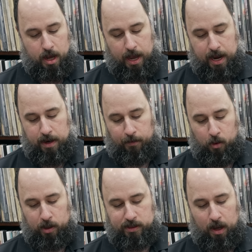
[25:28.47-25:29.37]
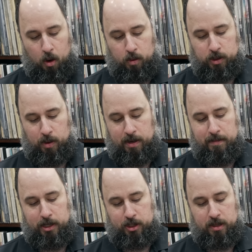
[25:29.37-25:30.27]
And of course, I always want to
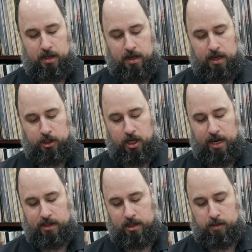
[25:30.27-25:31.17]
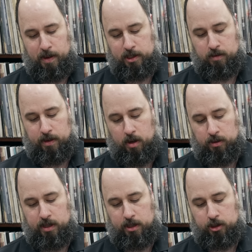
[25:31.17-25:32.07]
mention the uh, Jazz Dispensary,
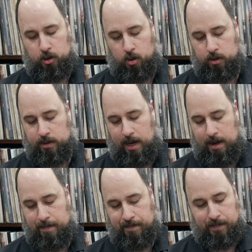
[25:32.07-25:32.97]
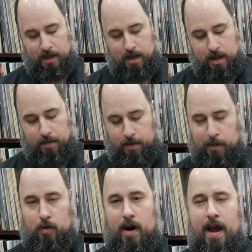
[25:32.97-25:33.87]
Hotel Joel Dame, from
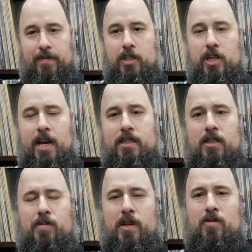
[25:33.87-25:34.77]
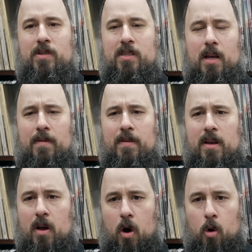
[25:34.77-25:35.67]
Kraft, the Jazz Dispensary stuff.
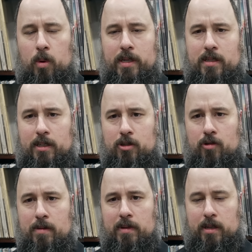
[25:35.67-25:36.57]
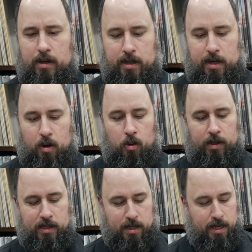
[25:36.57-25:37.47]
Always extremely good and
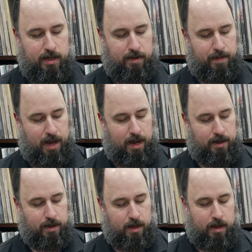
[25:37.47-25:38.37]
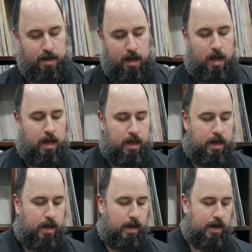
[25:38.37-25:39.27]
always in demand. A
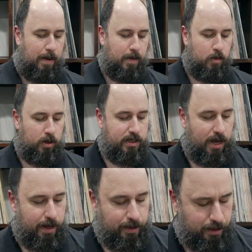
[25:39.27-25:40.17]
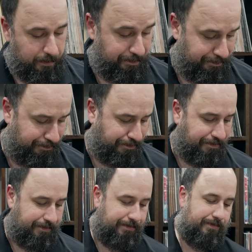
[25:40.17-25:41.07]
couple more titles.
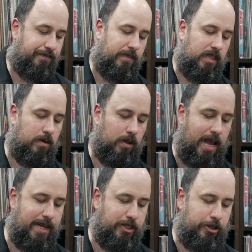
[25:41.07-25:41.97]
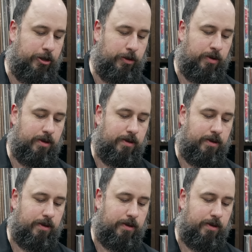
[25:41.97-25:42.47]
Last two.